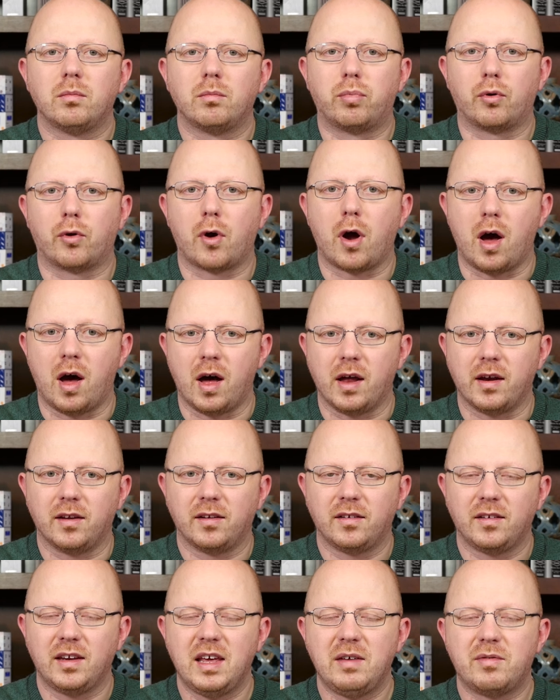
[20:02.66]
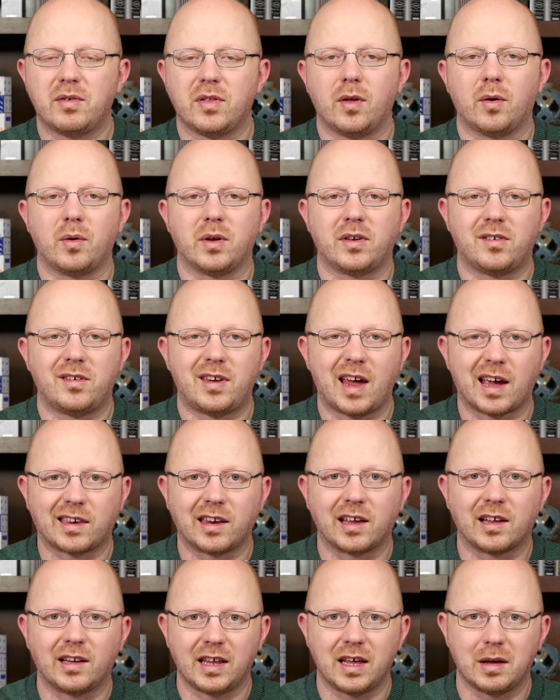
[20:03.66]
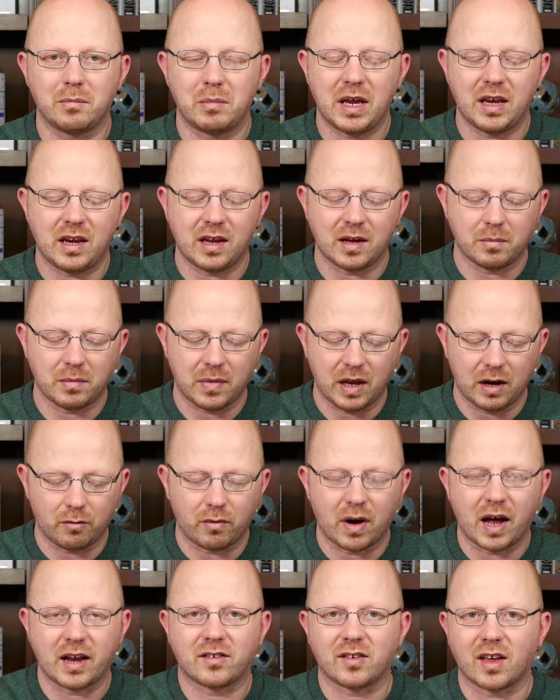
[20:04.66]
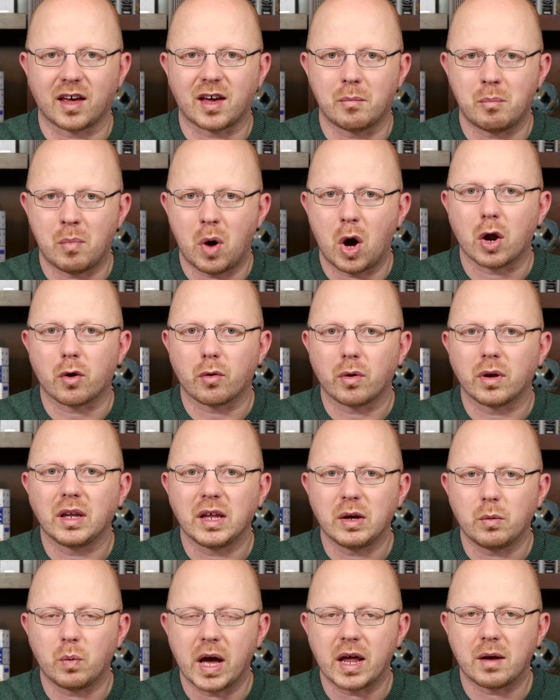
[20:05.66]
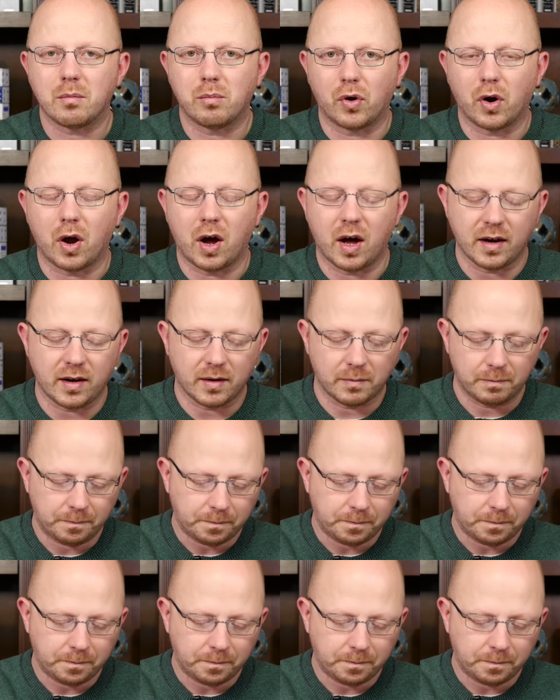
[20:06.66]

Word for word: broad, even though it's technically a medium. It writes like a moderately wet broad.